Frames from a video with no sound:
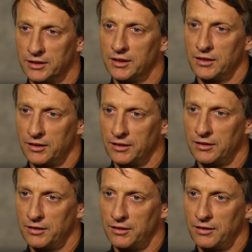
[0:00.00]
Now you would
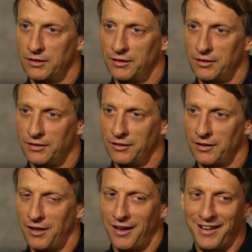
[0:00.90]
be a
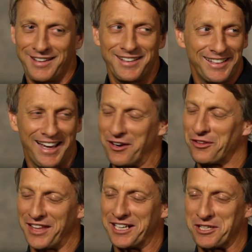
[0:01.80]
commentator. Yeah, I
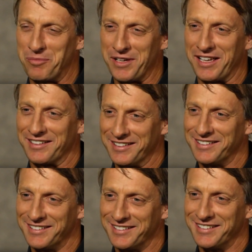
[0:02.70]
don't think I'd compete. You
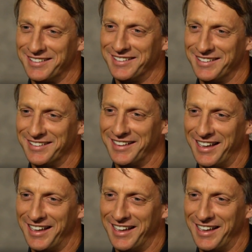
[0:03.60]
would not compete.